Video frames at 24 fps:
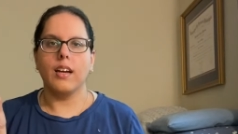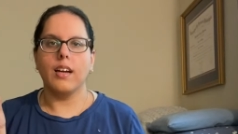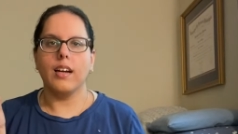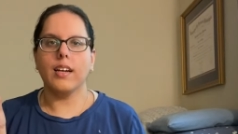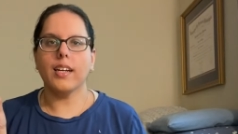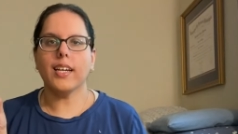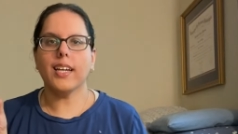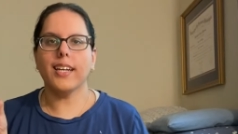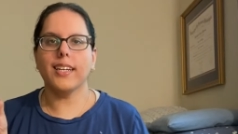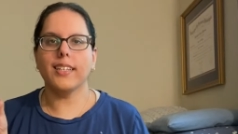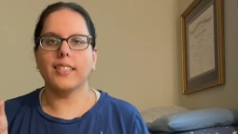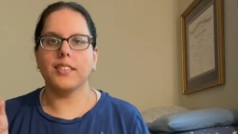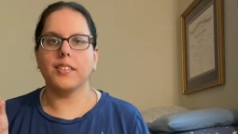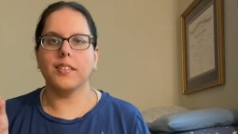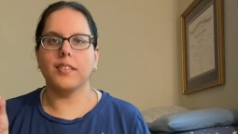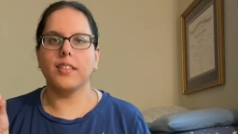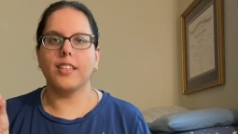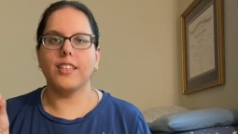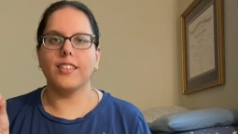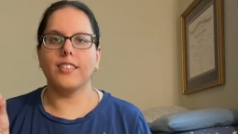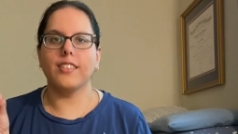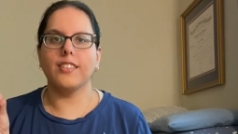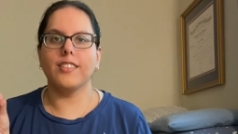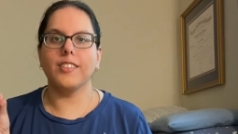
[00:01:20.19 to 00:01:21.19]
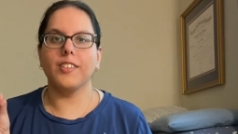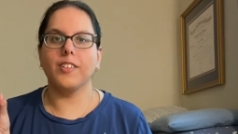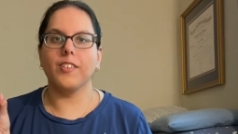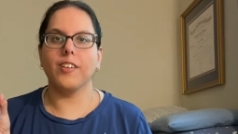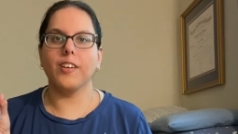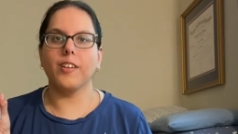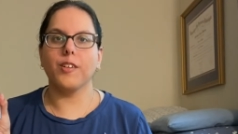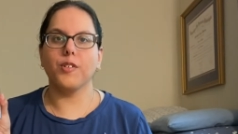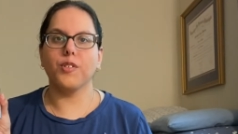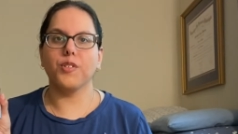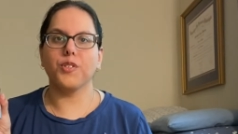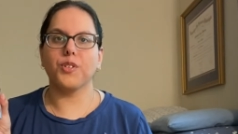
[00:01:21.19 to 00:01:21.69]
Okay, so this is
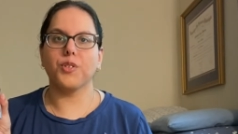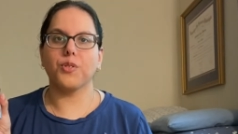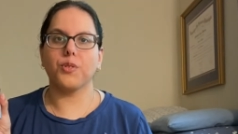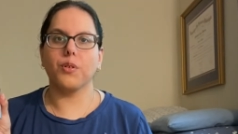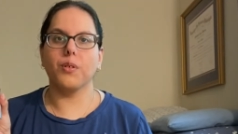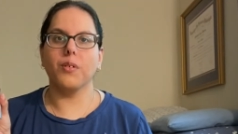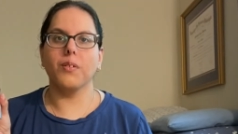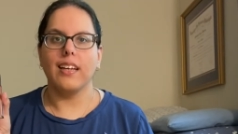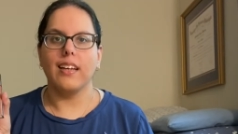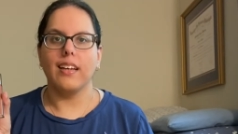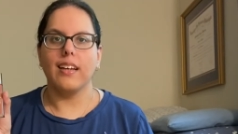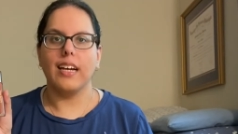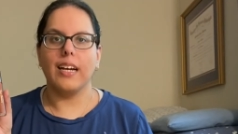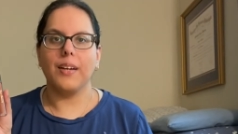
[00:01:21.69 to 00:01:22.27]
Nearly Neutral.